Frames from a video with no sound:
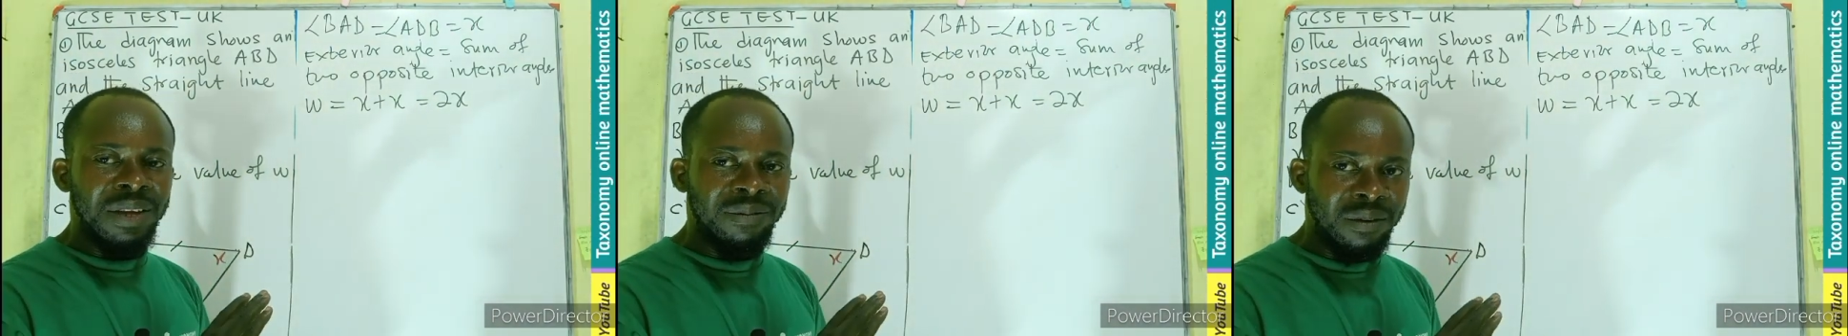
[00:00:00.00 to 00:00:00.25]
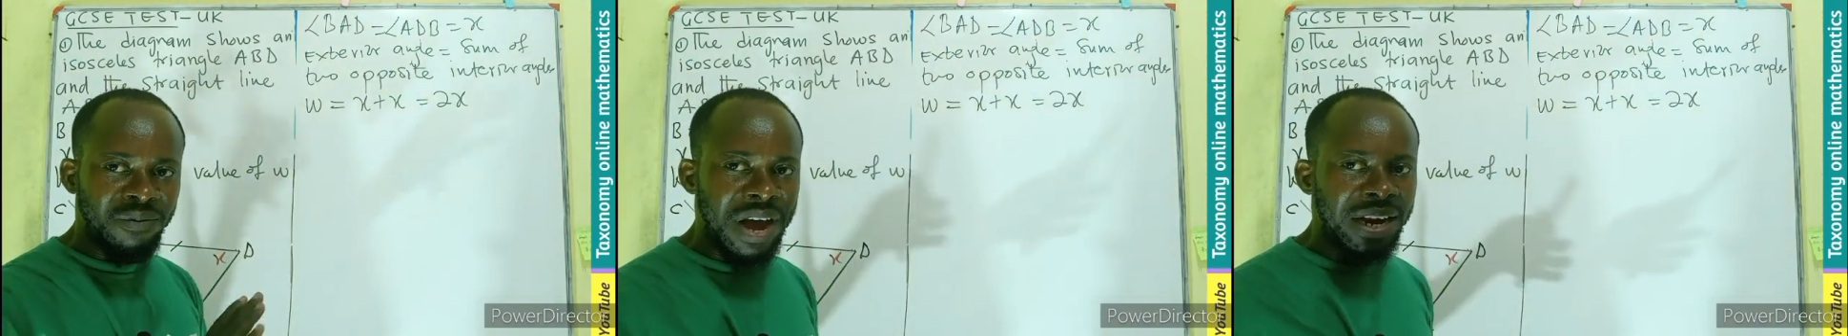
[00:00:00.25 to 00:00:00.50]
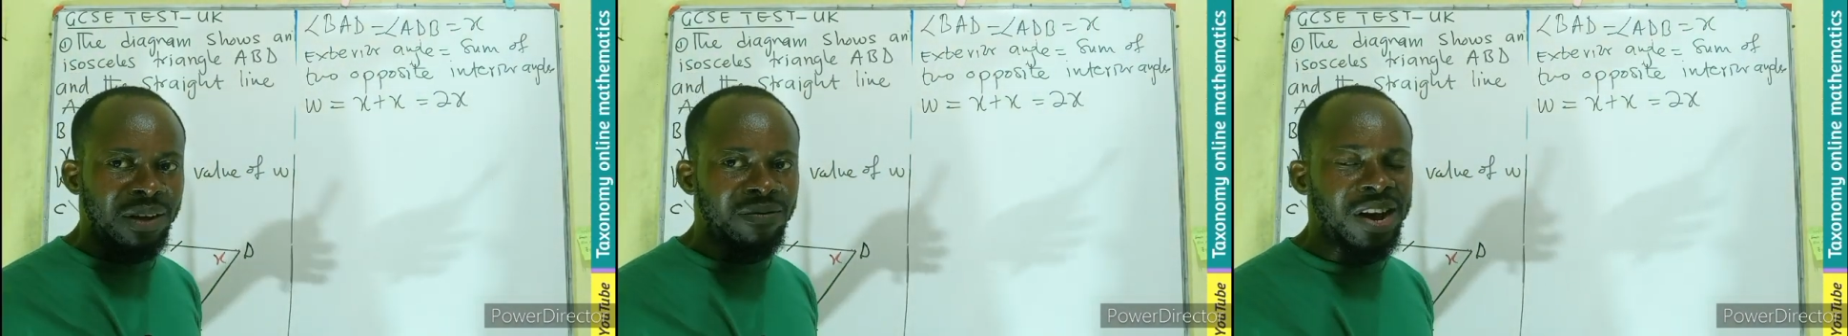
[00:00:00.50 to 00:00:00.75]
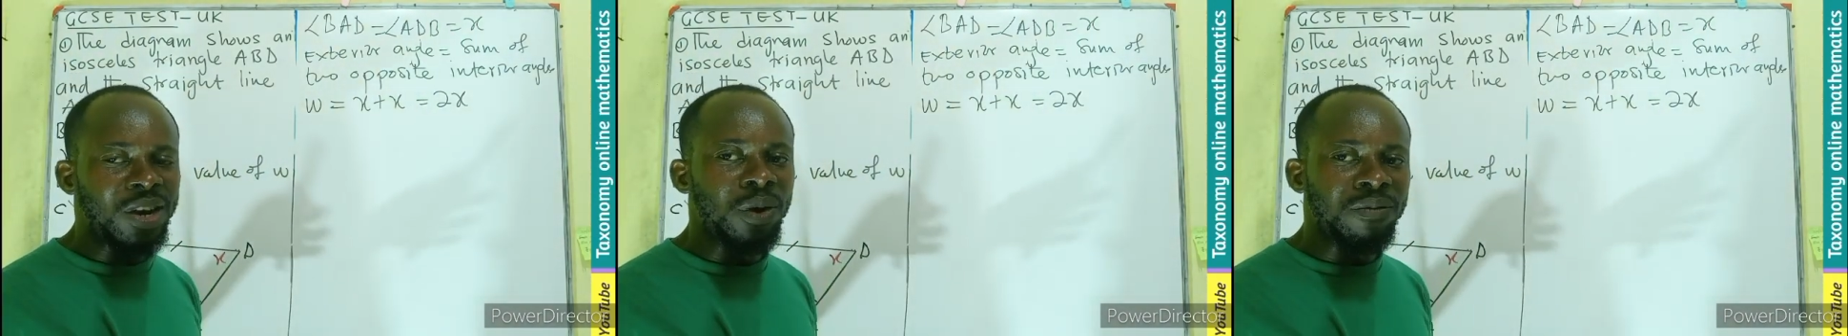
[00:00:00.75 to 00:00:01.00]
If I find the
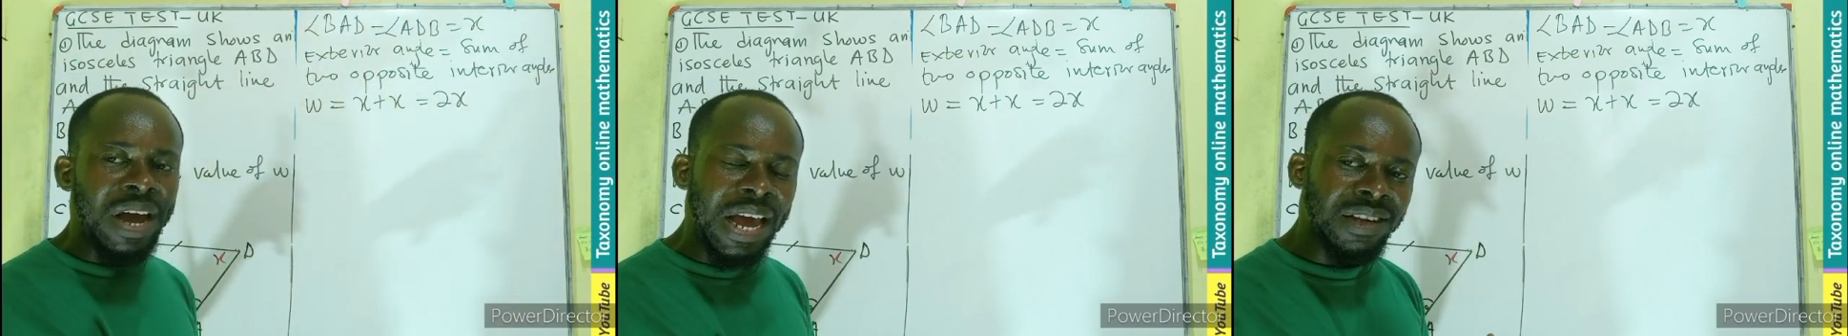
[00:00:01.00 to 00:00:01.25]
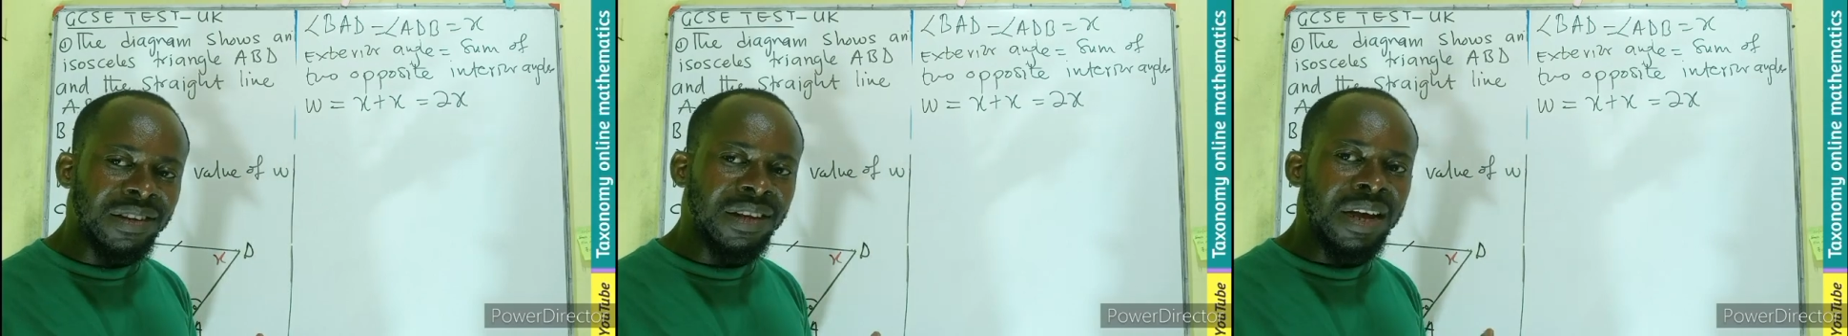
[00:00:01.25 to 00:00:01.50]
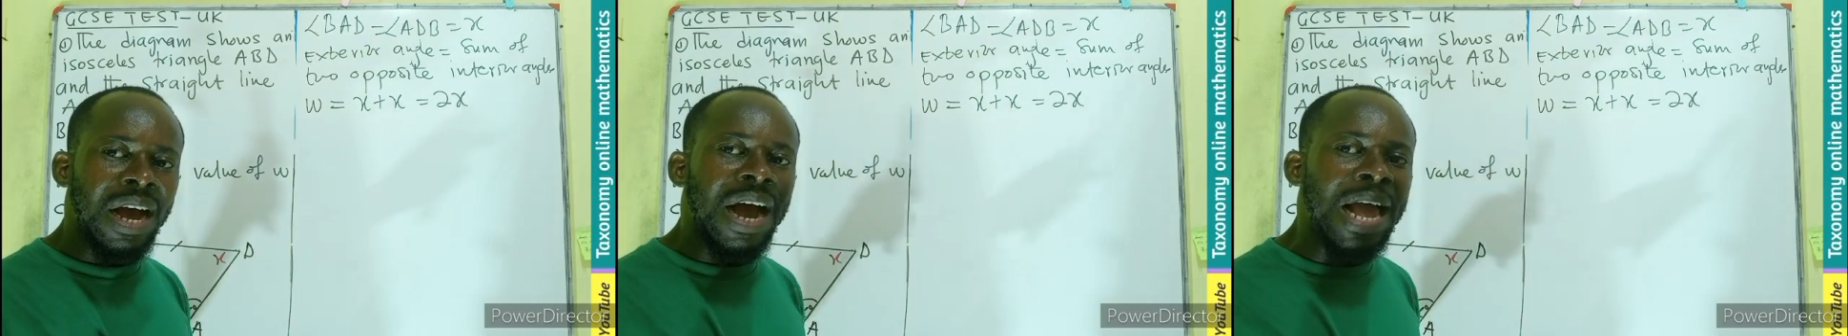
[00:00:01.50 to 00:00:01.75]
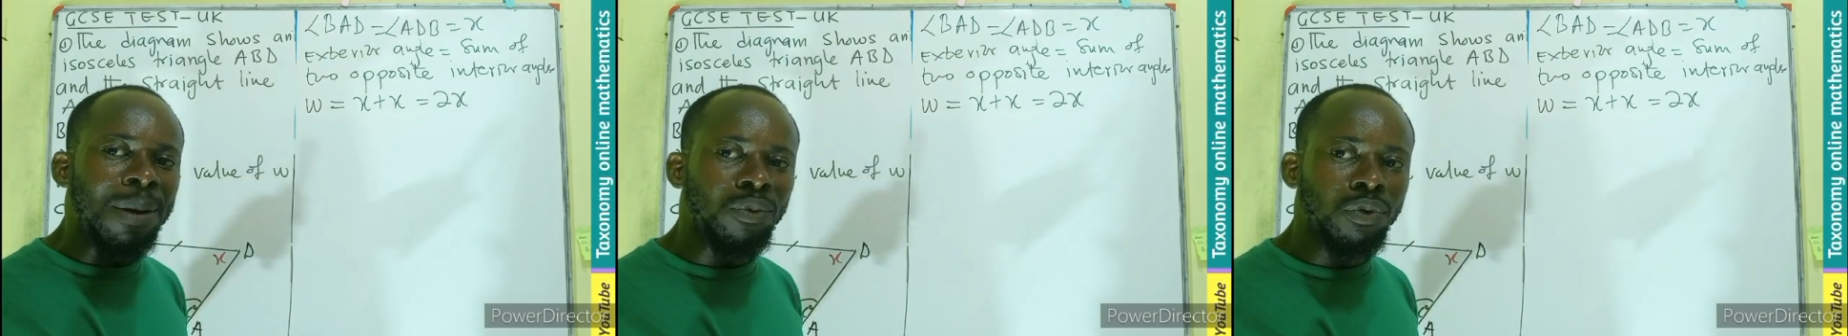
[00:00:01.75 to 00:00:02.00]
value of x,
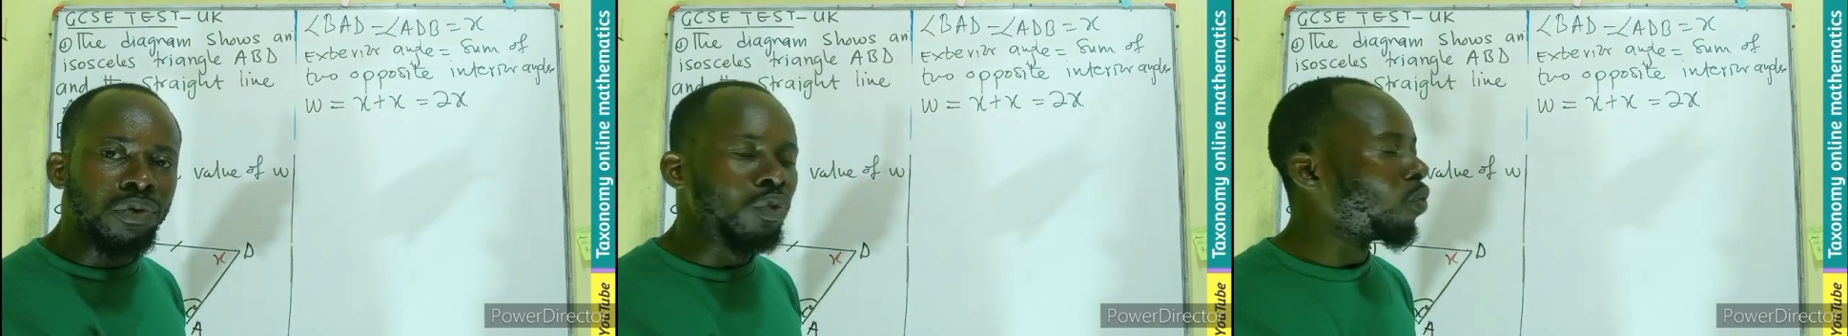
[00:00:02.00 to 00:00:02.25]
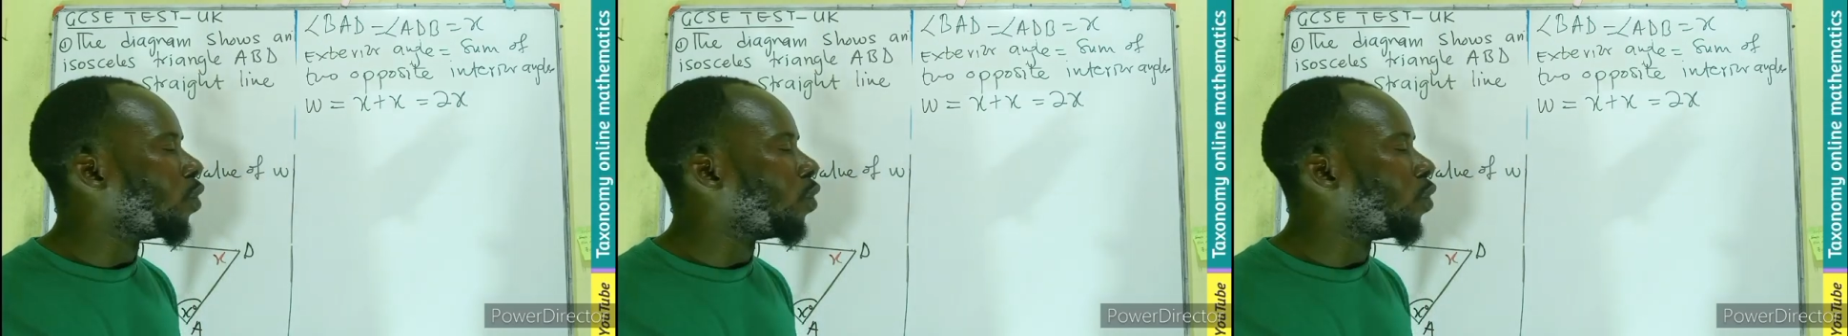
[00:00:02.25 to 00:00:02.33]
I am good